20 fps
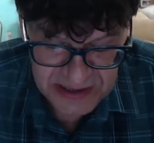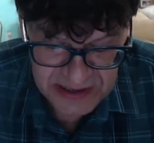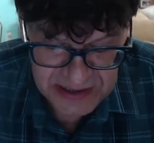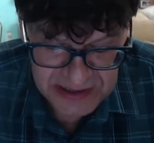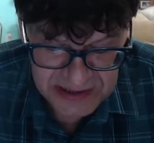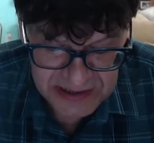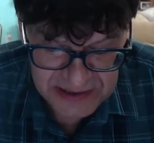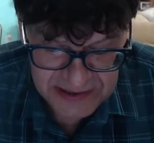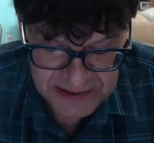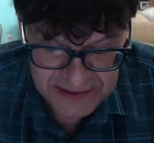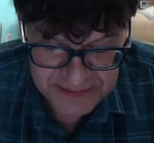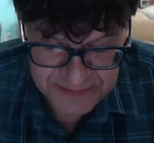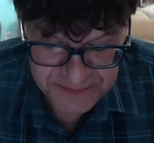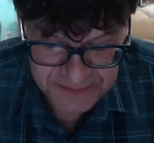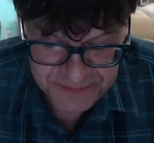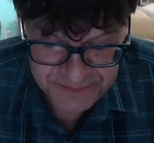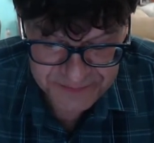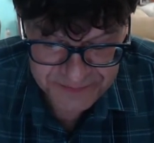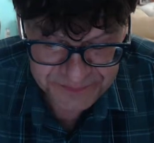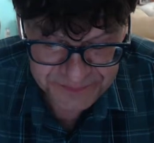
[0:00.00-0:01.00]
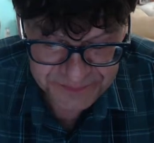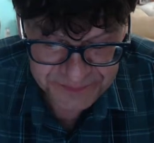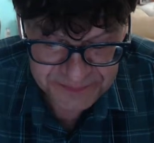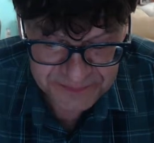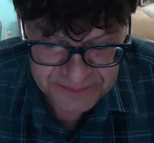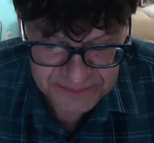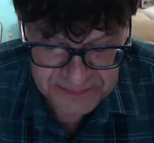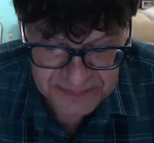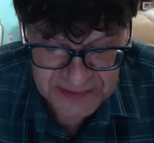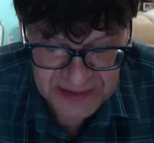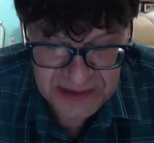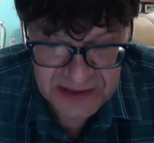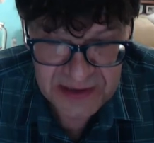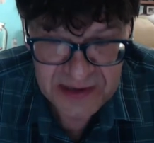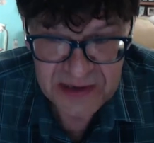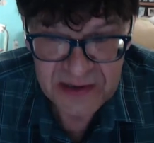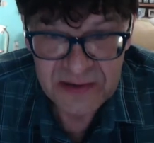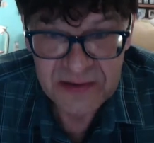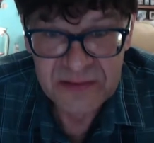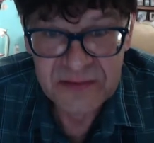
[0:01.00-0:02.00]
Um,
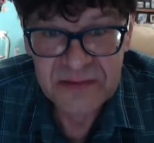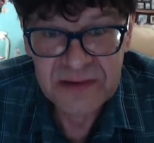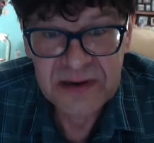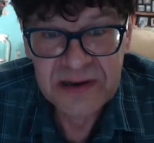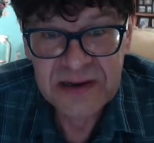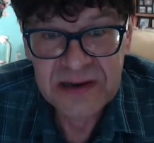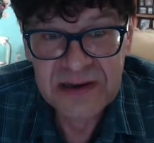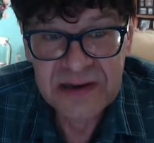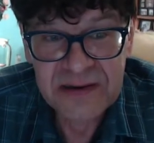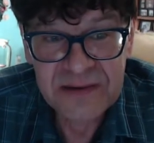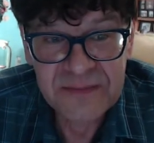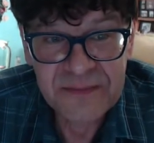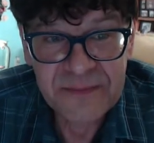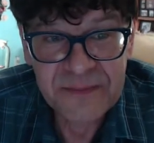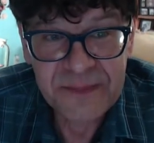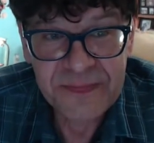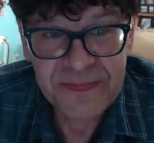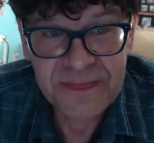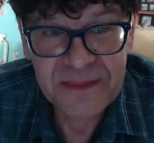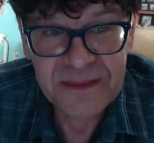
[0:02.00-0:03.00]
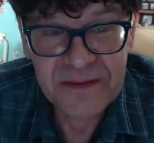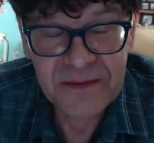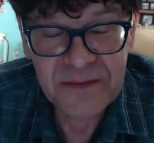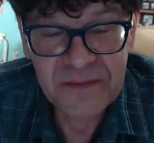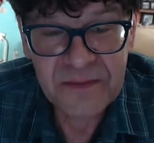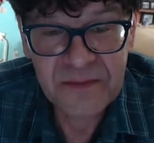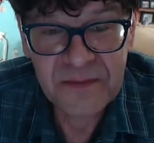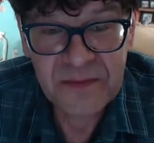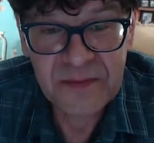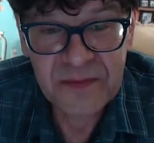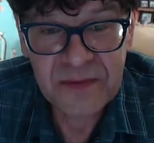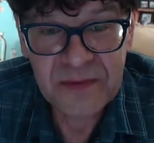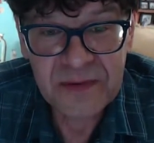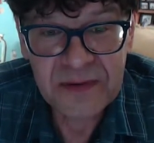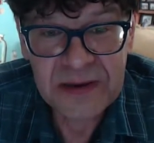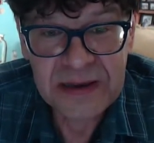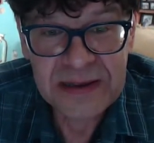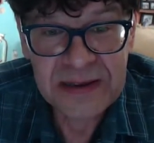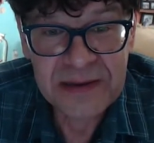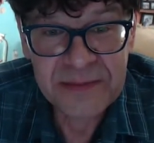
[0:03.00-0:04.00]
you know, uh,
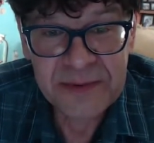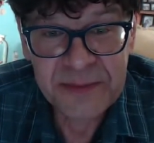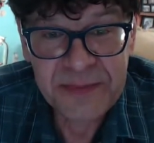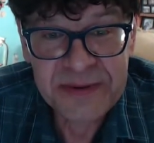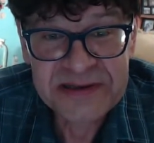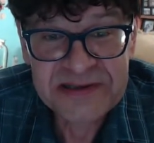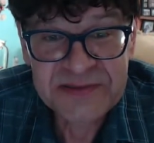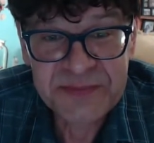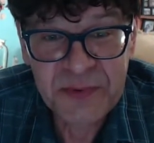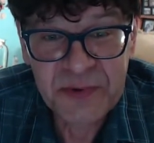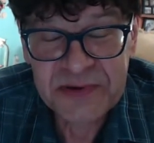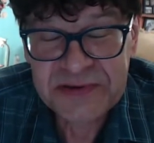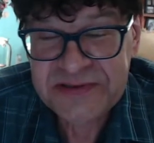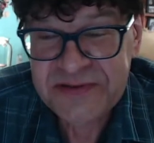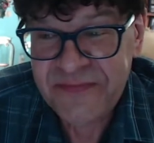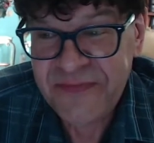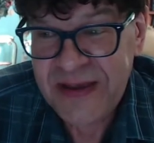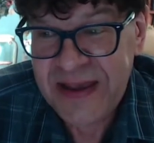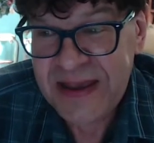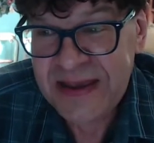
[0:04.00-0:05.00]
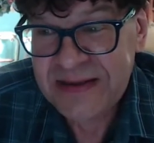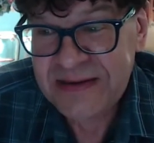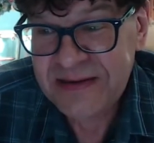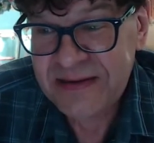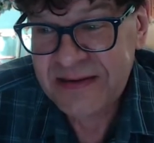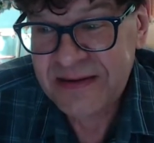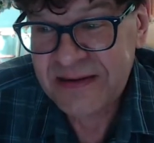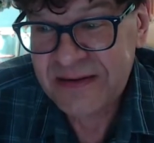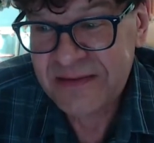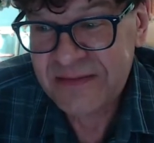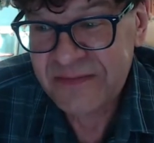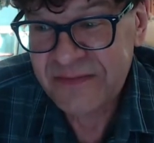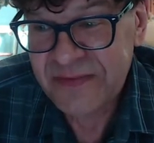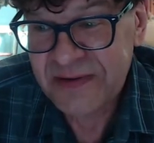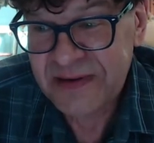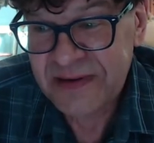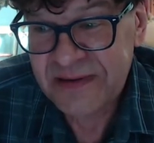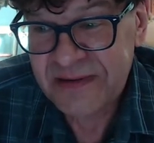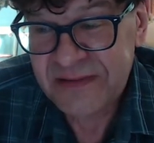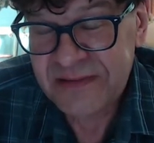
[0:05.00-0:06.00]
I, I'm a big sports fan of
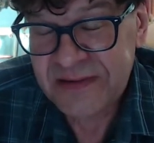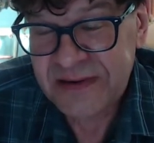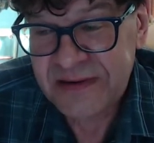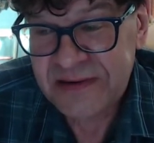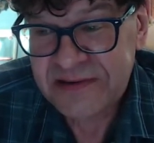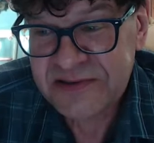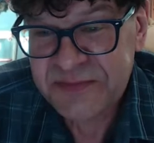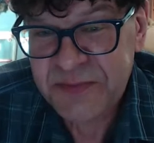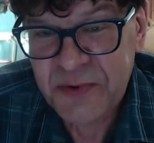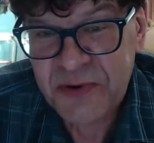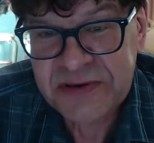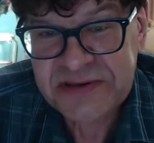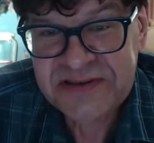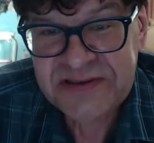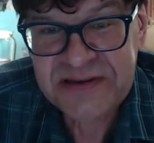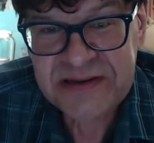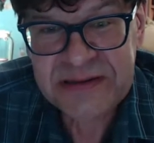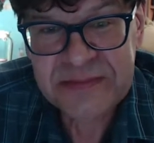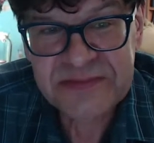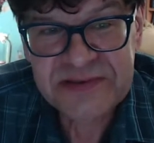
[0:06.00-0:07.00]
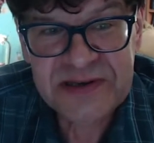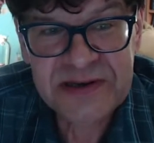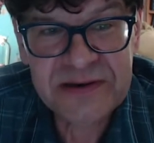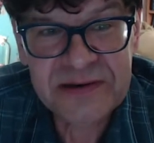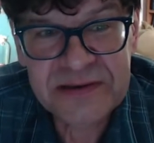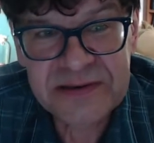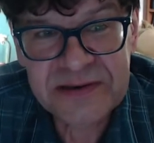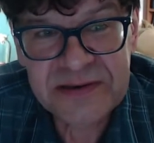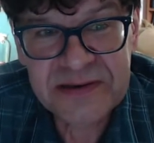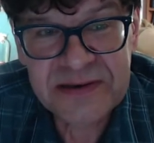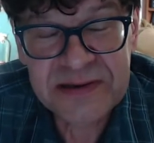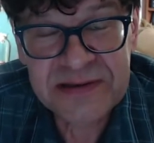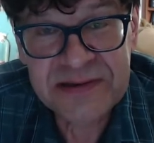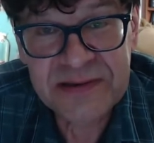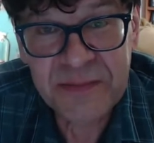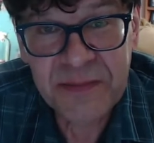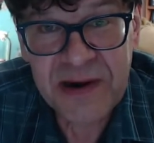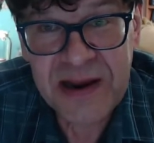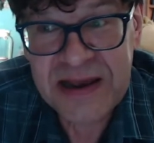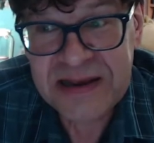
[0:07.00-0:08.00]
uh, our sports teams here in, in
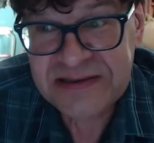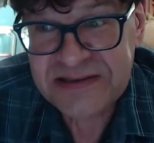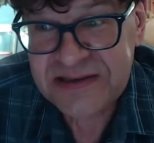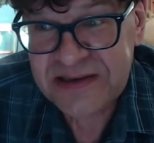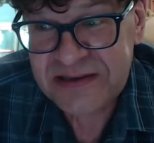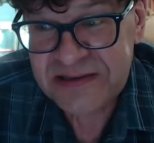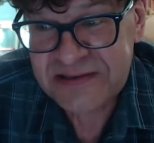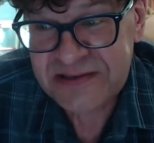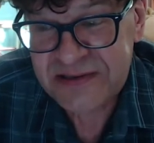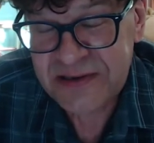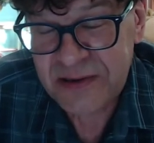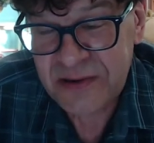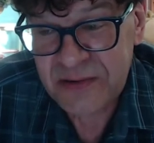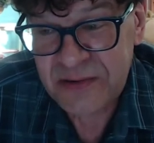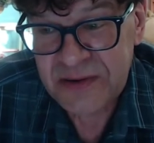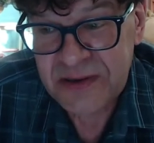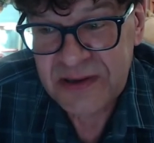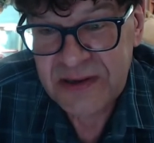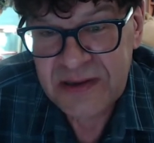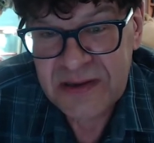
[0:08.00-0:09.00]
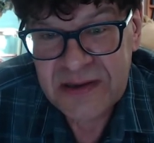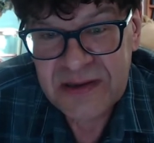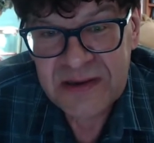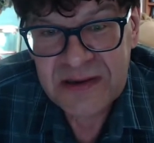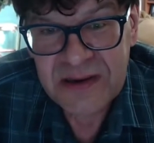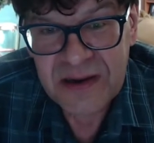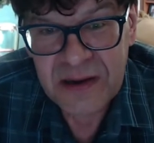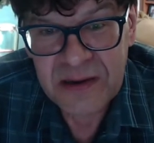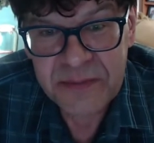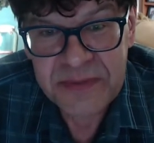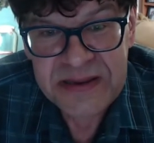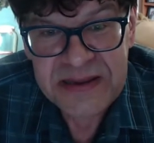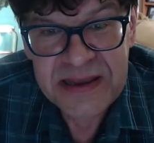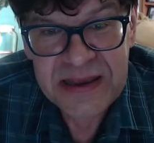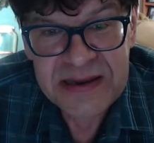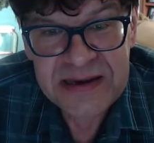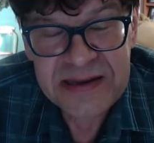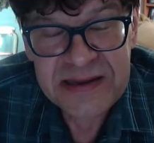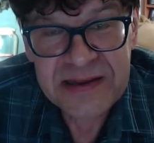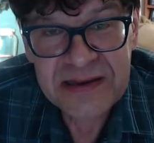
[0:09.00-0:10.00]
Nebraska, so I'll be
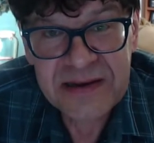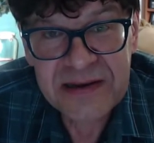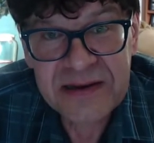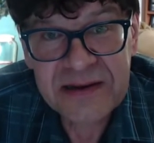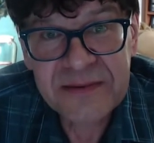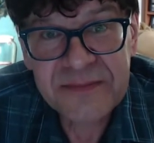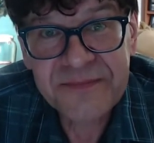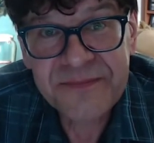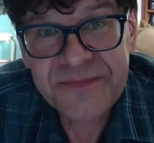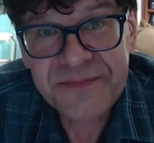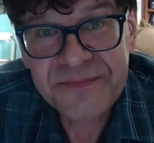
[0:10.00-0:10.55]
getting, uh,